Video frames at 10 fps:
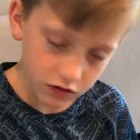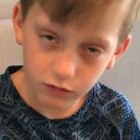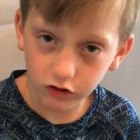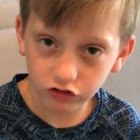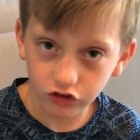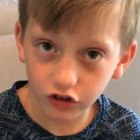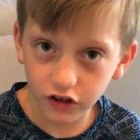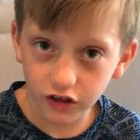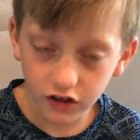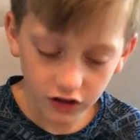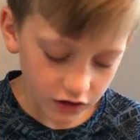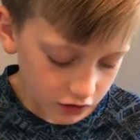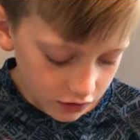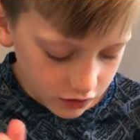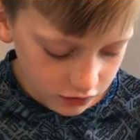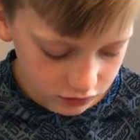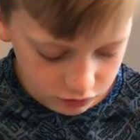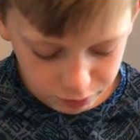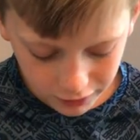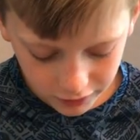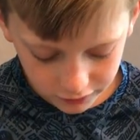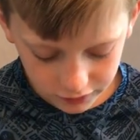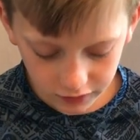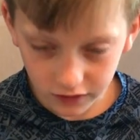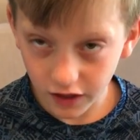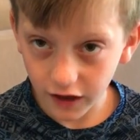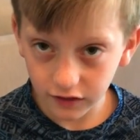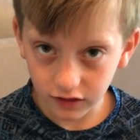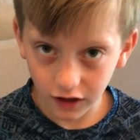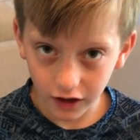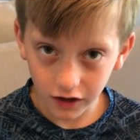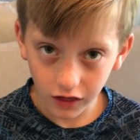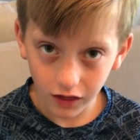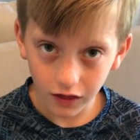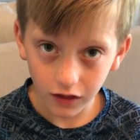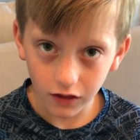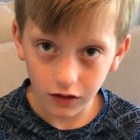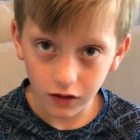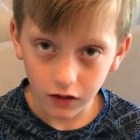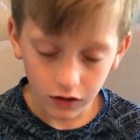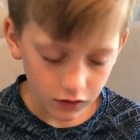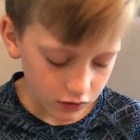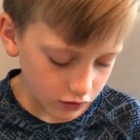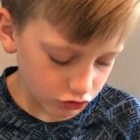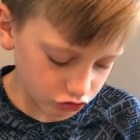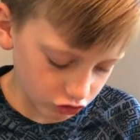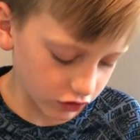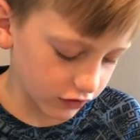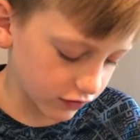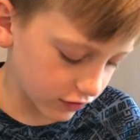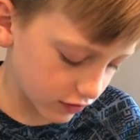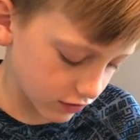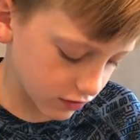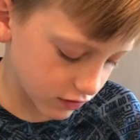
it magically expands in that side Shrinks.